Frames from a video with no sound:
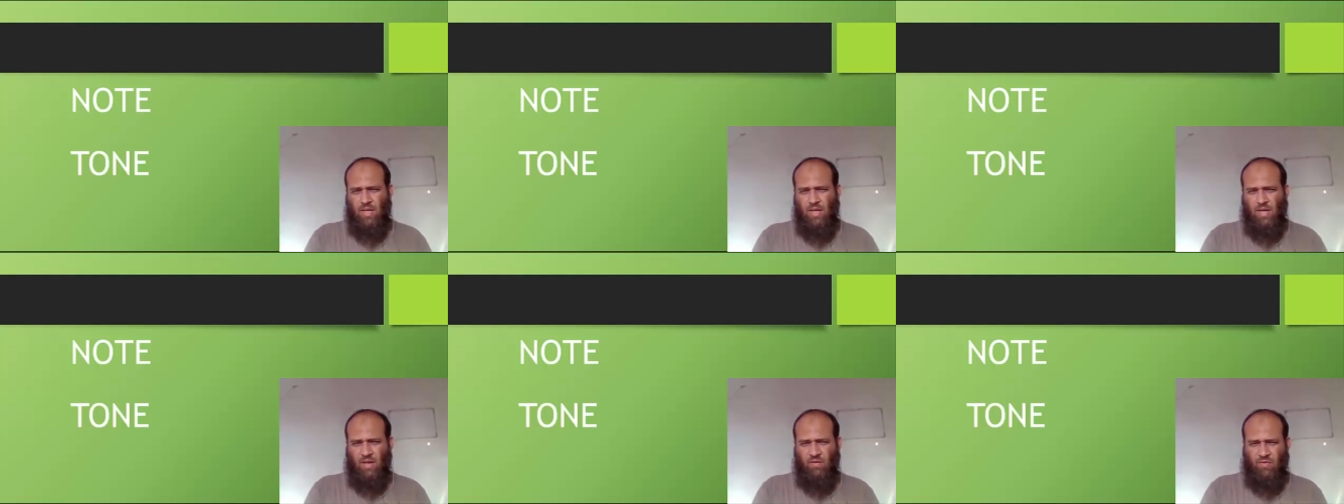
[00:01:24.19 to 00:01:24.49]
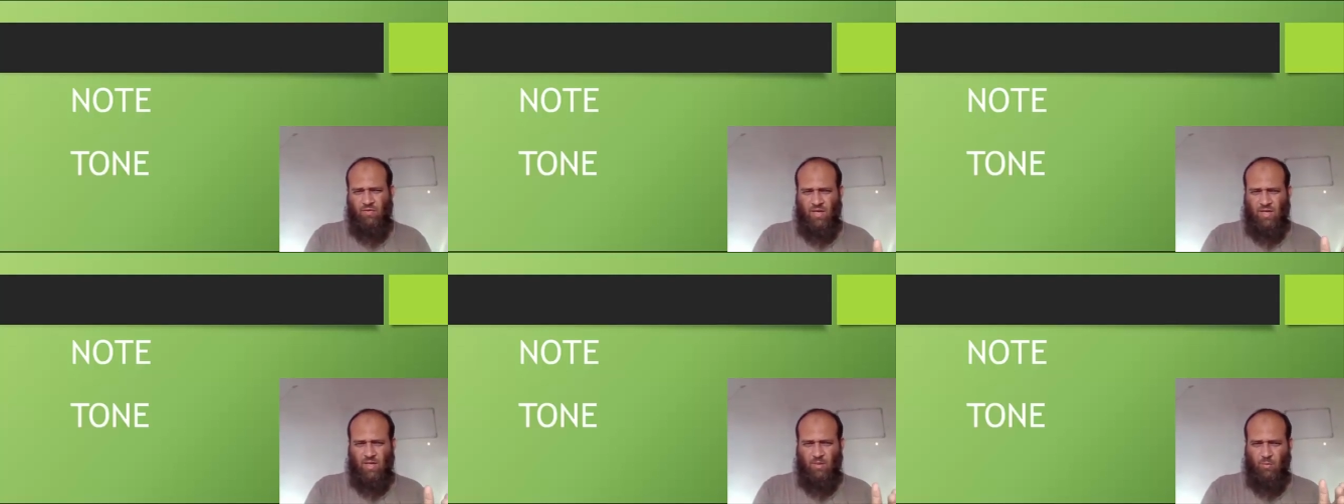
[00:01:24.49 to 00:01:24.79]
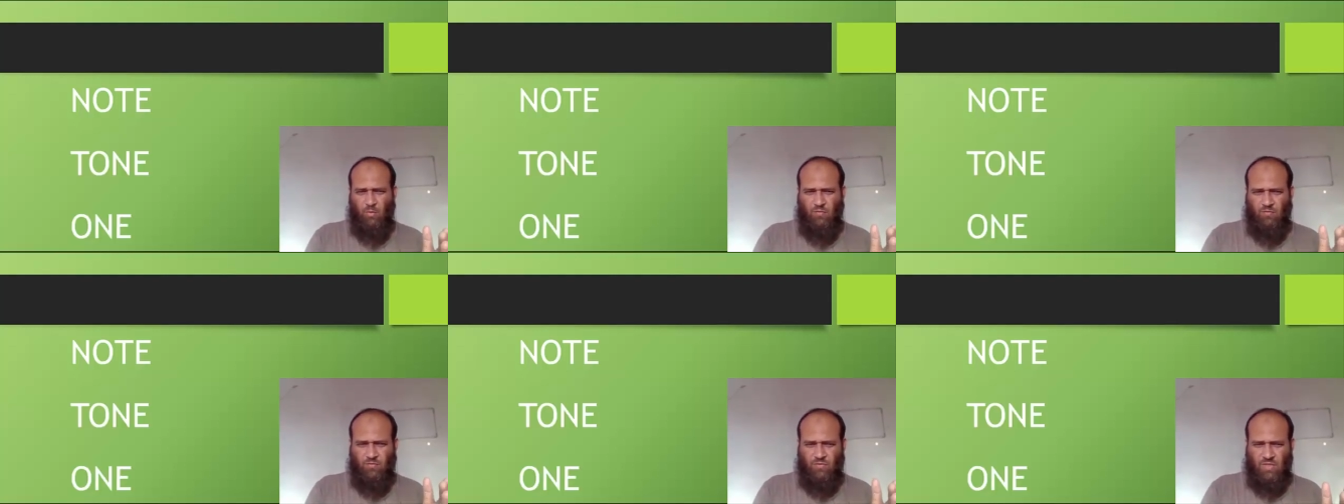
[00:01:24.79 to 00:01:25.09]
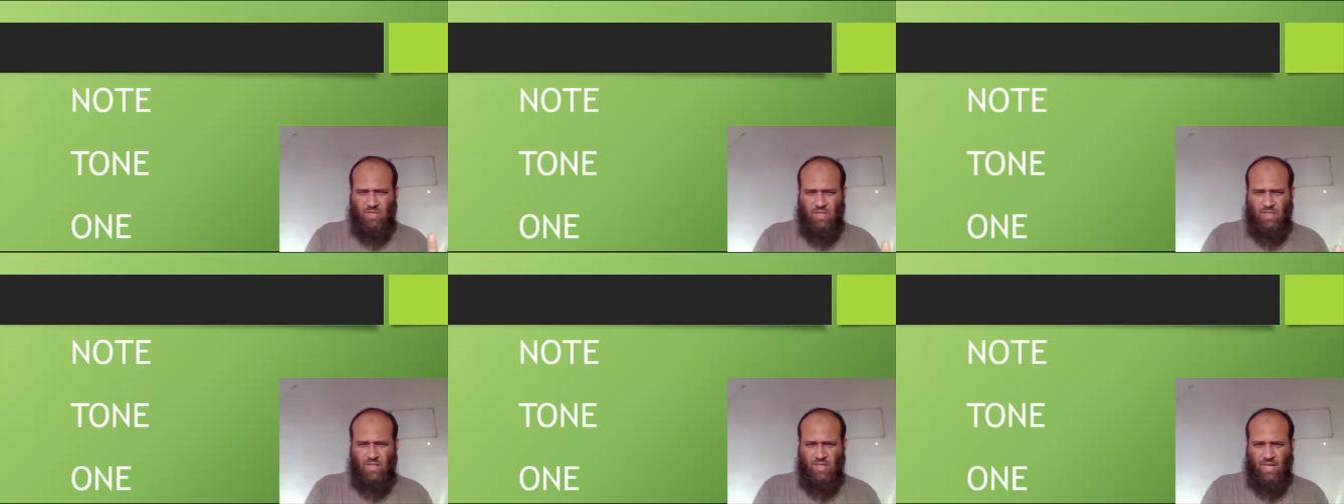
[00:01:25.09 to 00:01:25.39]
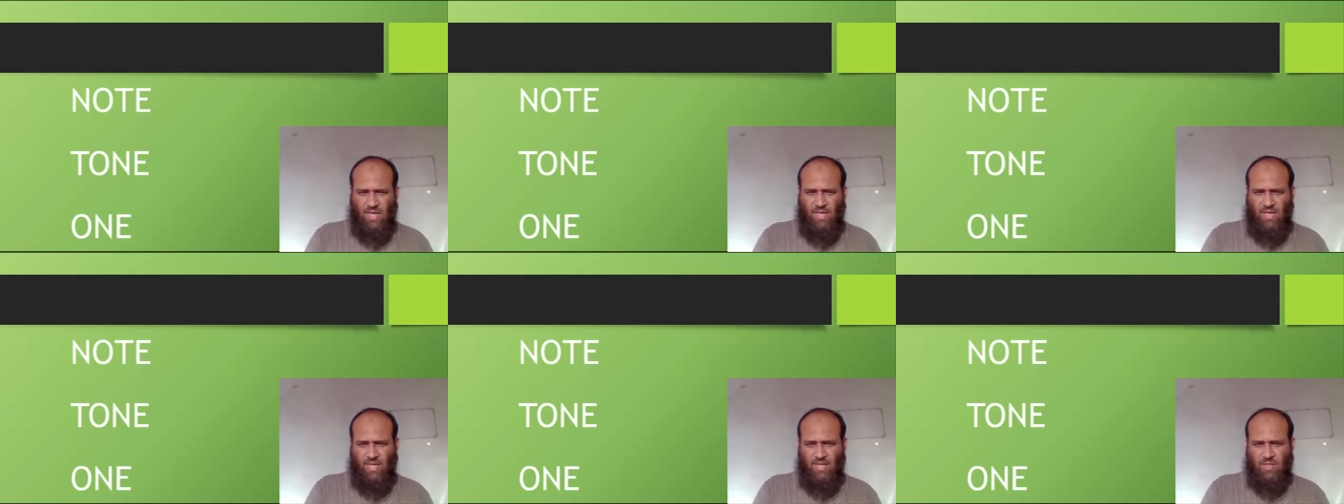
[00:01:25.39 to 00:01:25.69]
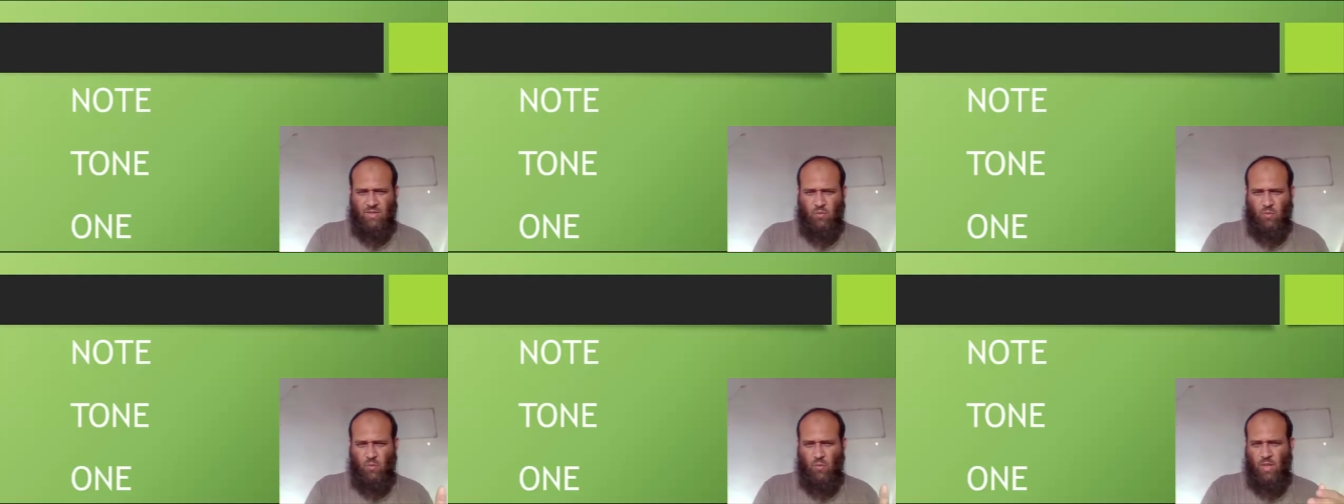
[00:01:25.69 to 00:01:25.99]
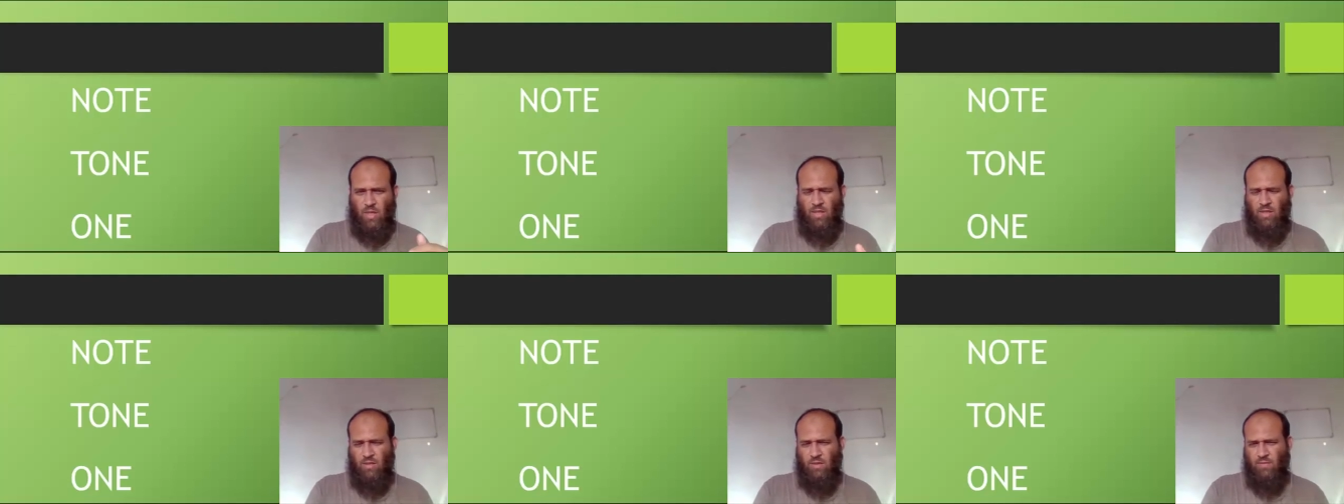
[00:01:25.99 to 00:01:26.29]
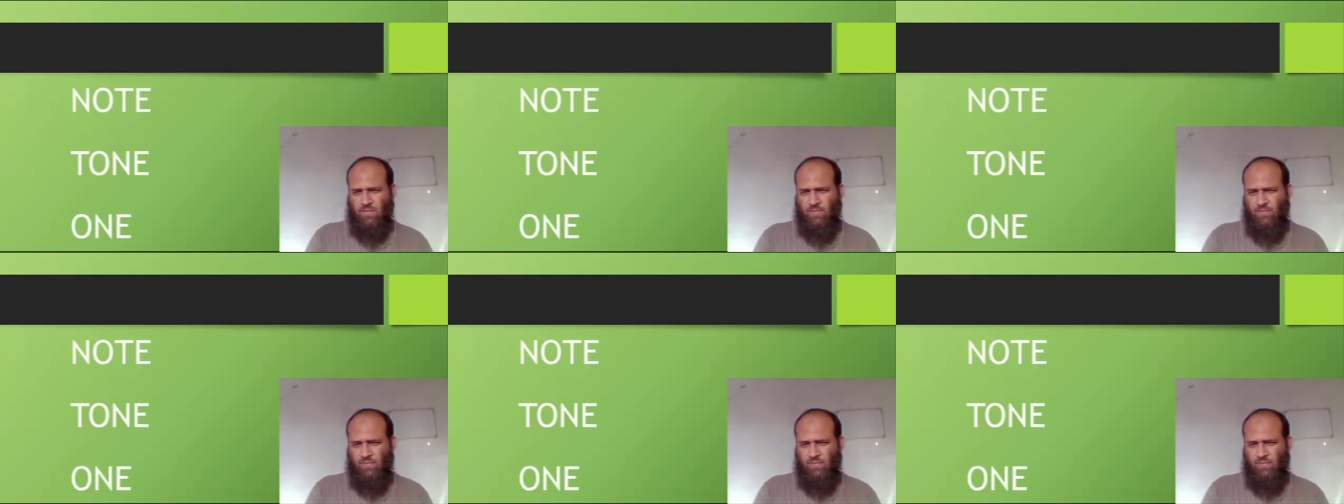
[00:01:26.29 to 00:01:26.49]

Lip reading: If I remove T, I get one.